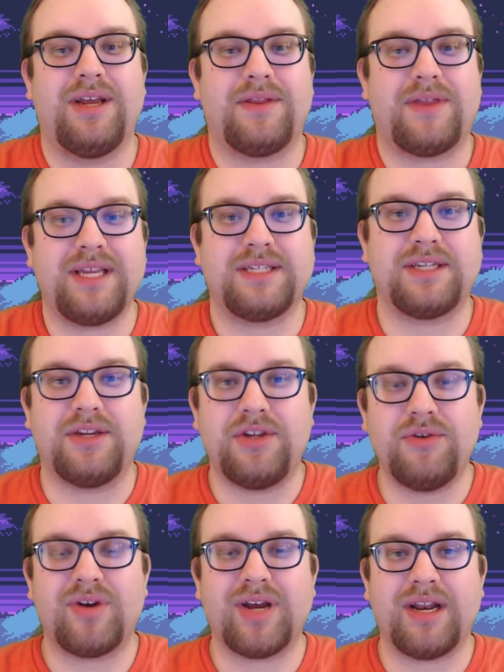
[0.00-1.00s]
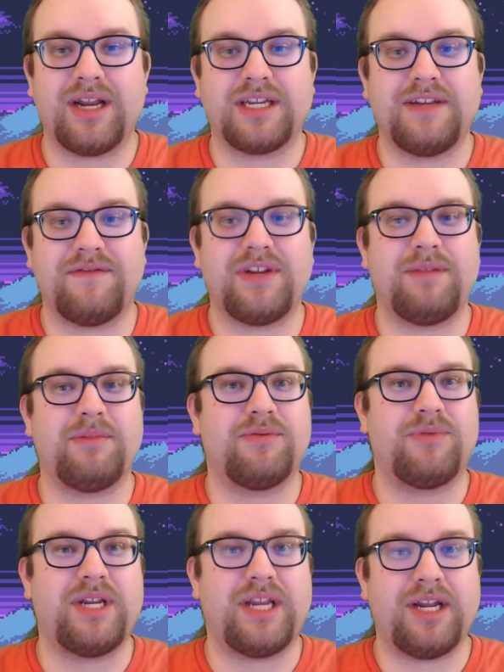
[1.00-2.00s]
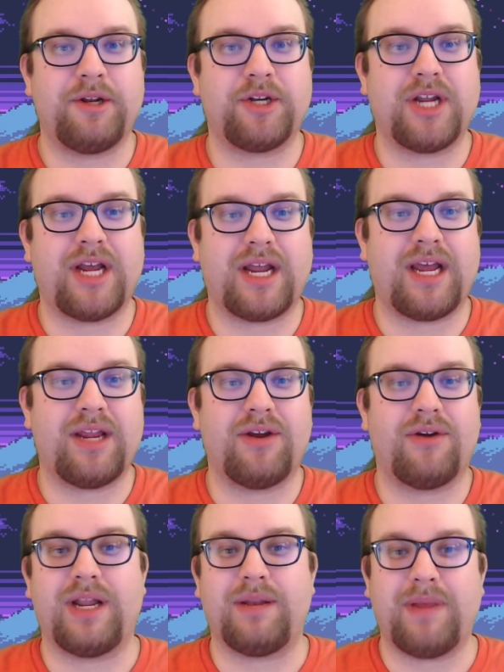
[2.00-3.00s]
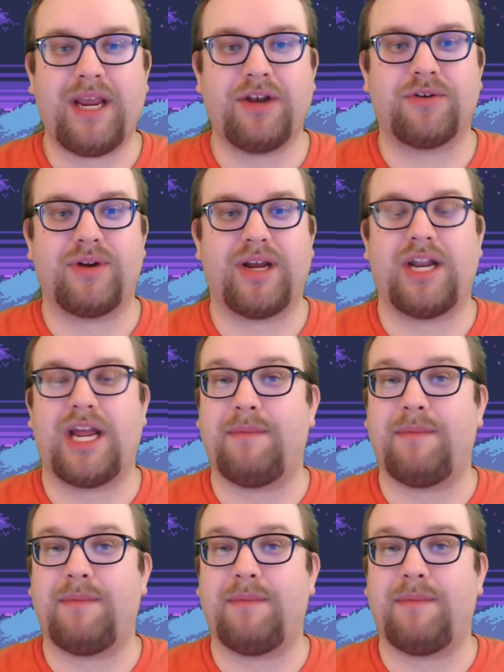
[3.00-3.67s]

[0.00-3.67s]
Thanks to new connectivity between itch.io and Patreon,